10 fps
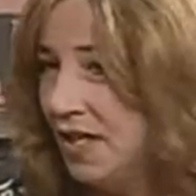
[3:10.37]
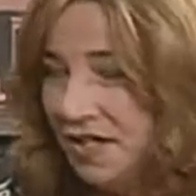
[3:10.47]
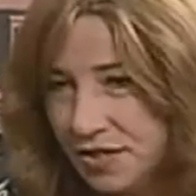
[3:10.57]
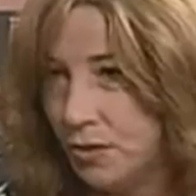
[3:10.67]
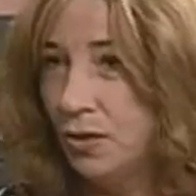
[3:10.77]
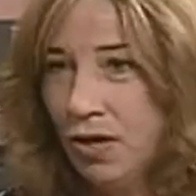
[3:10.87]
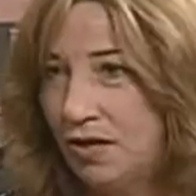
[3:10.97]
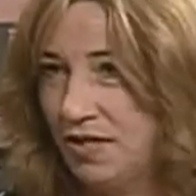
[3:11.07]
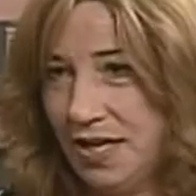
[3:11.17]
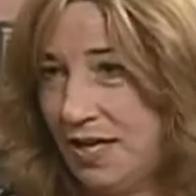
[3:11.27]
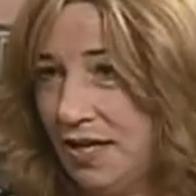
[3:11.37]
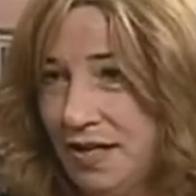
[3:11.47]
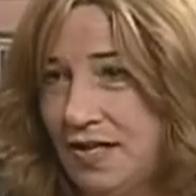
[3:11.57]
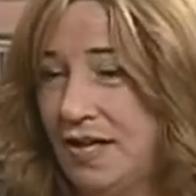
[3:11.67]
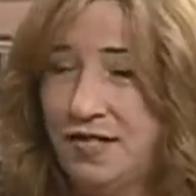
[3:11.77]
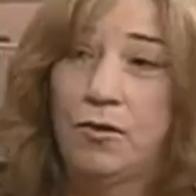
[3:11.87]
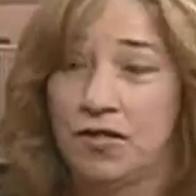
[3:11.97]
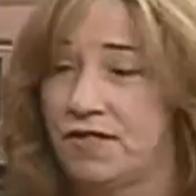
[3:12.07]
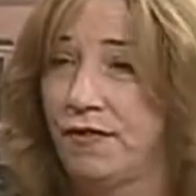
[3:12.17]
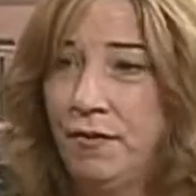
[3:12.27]
in school all day, as it
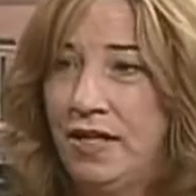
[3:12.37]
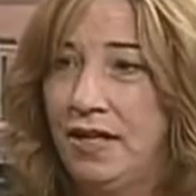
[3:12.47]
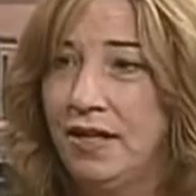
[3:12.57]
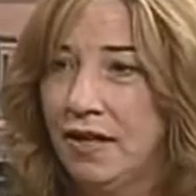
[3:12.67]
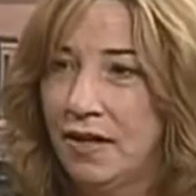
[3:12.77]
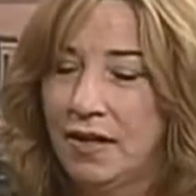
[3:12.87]
was for me.